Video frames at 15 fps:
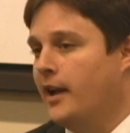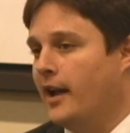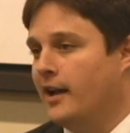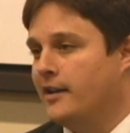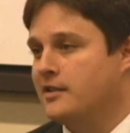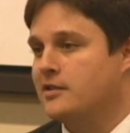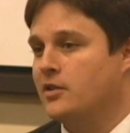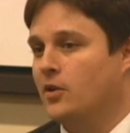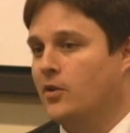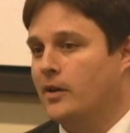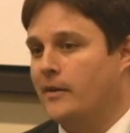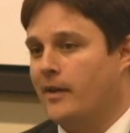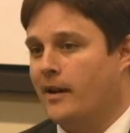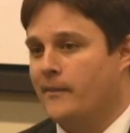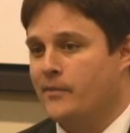And
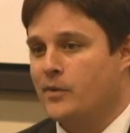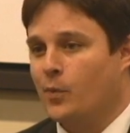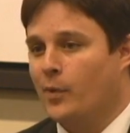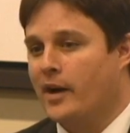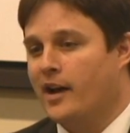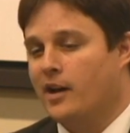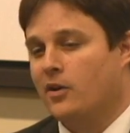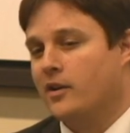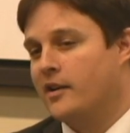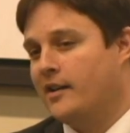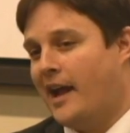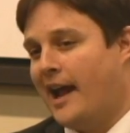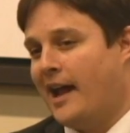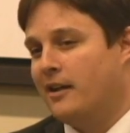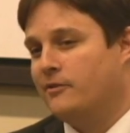so when I heard an
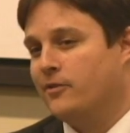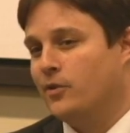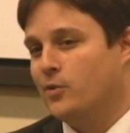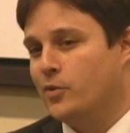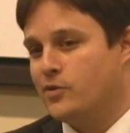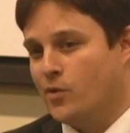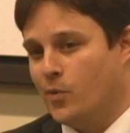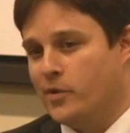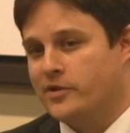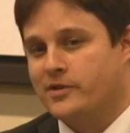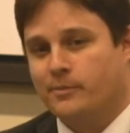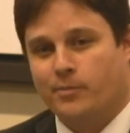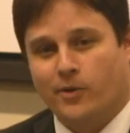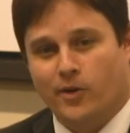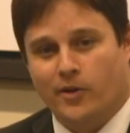ad for the Woodrow
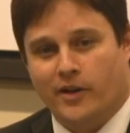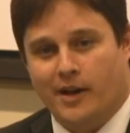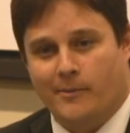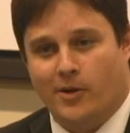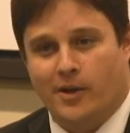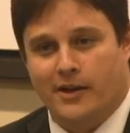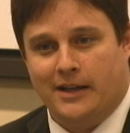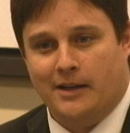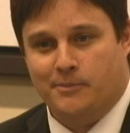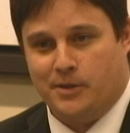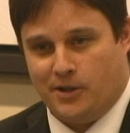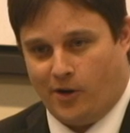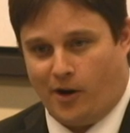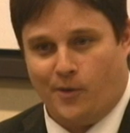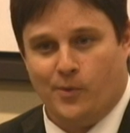Wilson program on
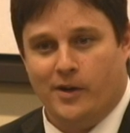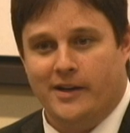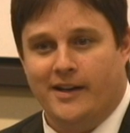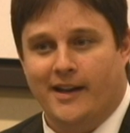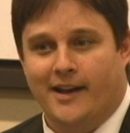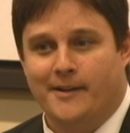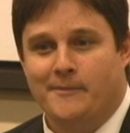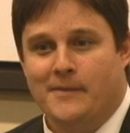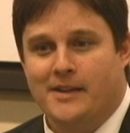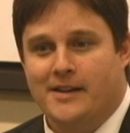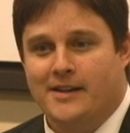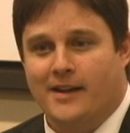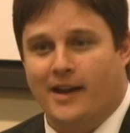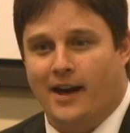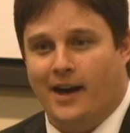NPR one day,
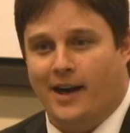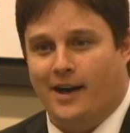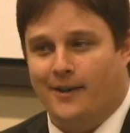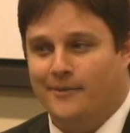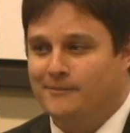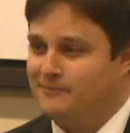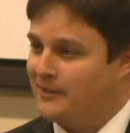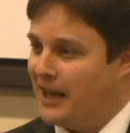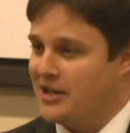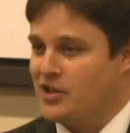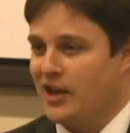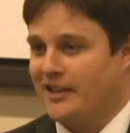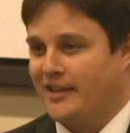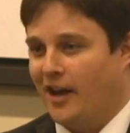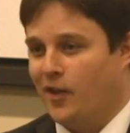I
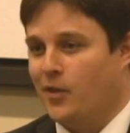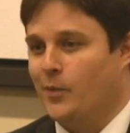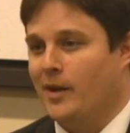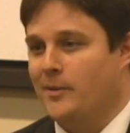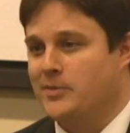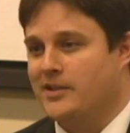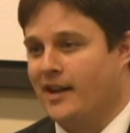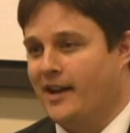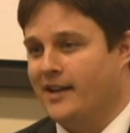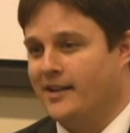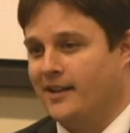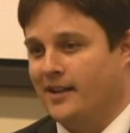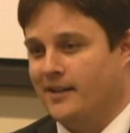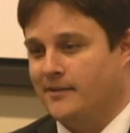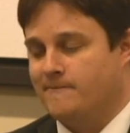checked out the
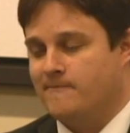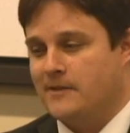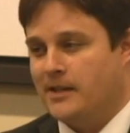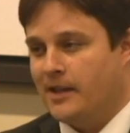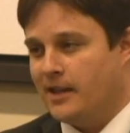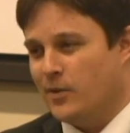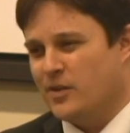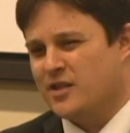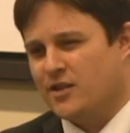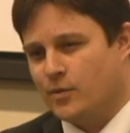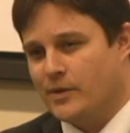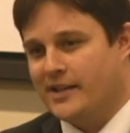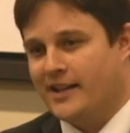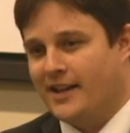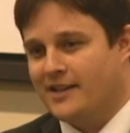website, and it was
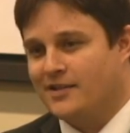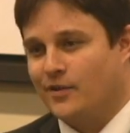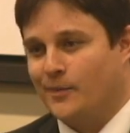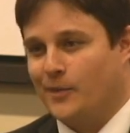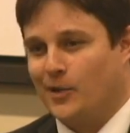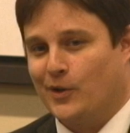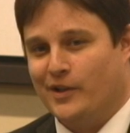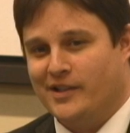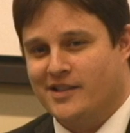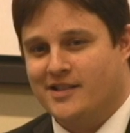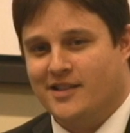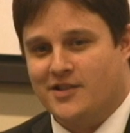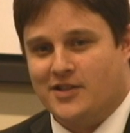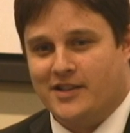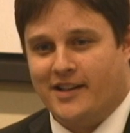3 days from the early
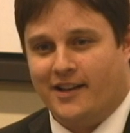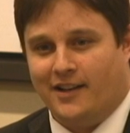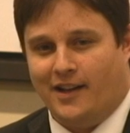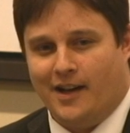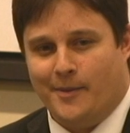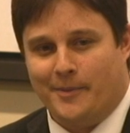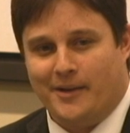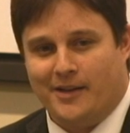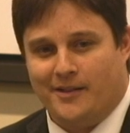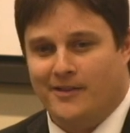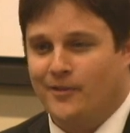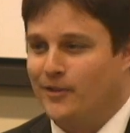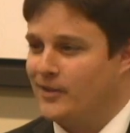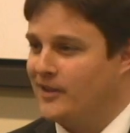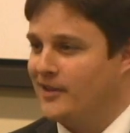decision deadline
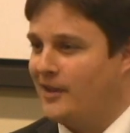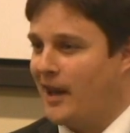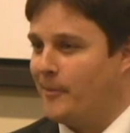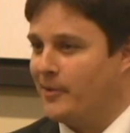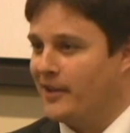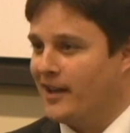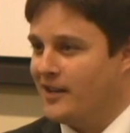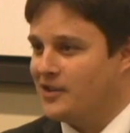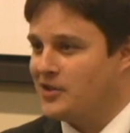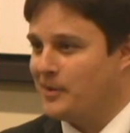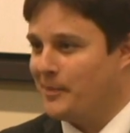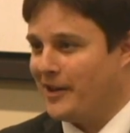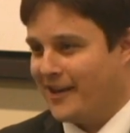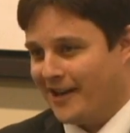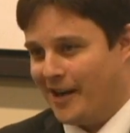for the
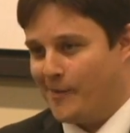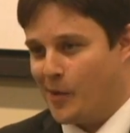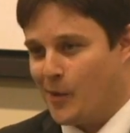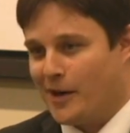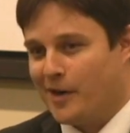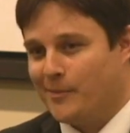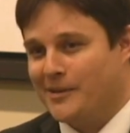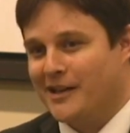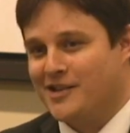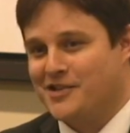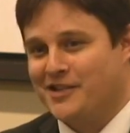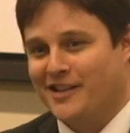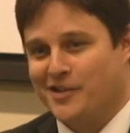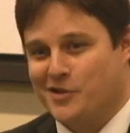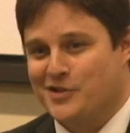application, but I got my
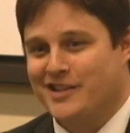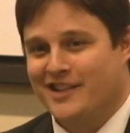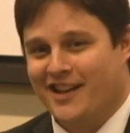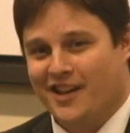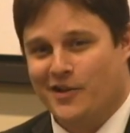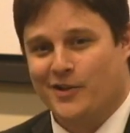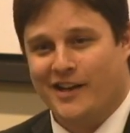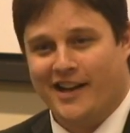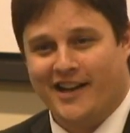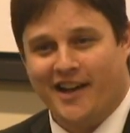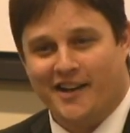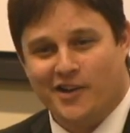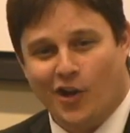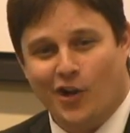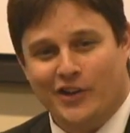recommendation letters together and I
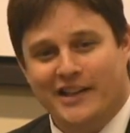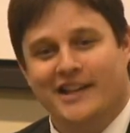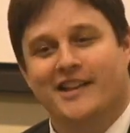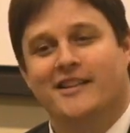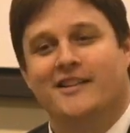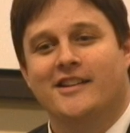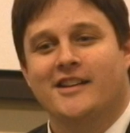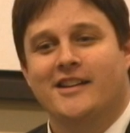got it all in